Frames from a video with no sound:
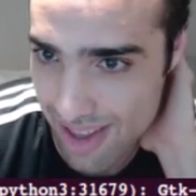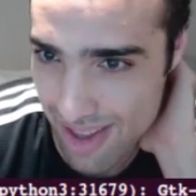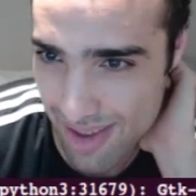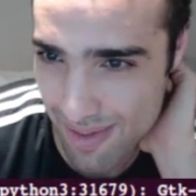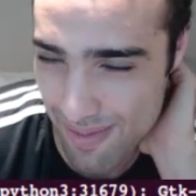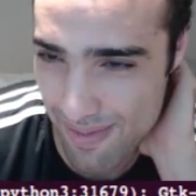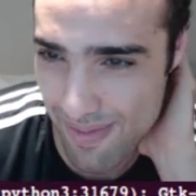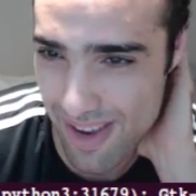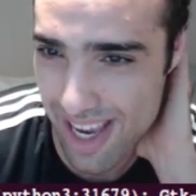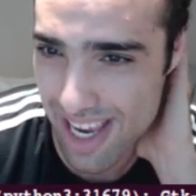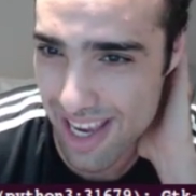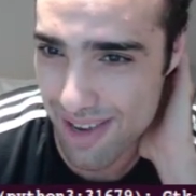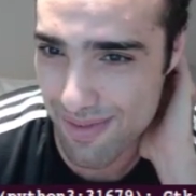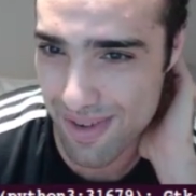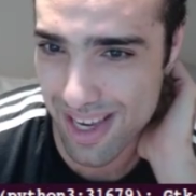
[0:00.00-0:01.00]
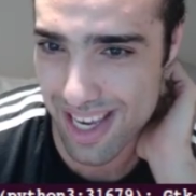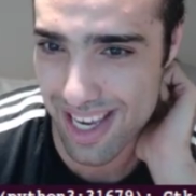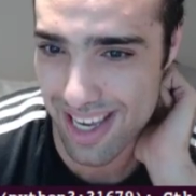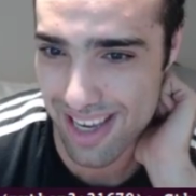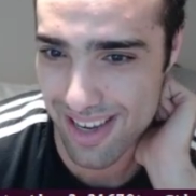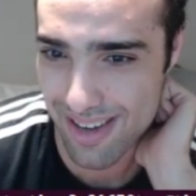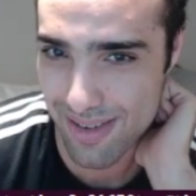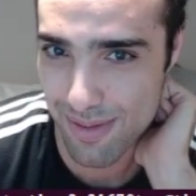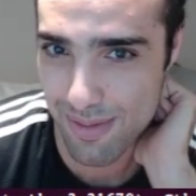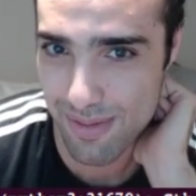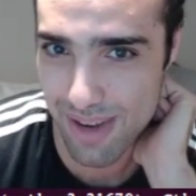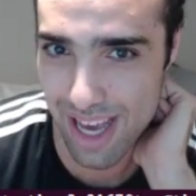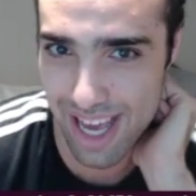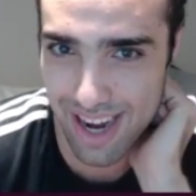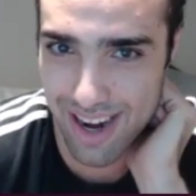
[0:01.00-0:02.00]
Maybe.
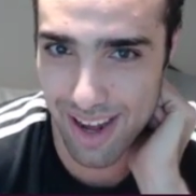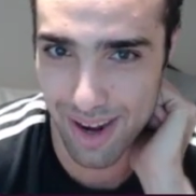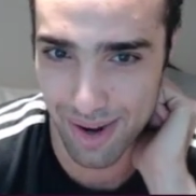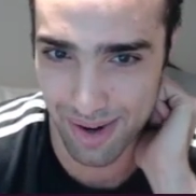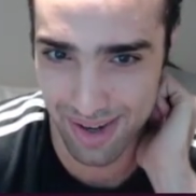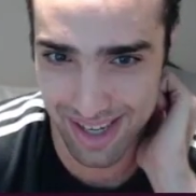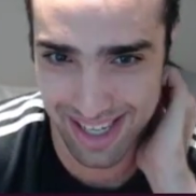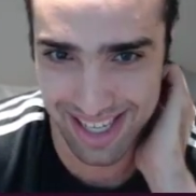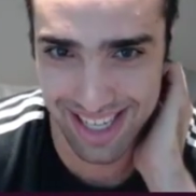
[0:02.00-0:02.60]
I don't know.